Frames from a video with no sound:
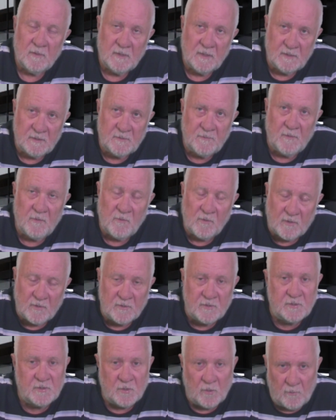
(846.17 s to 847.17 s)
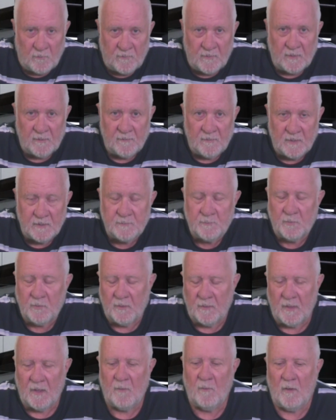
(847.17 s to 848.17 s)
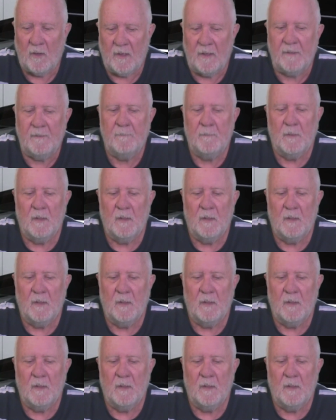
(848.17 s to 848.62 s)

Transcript: it's very conservative, let's put it that way.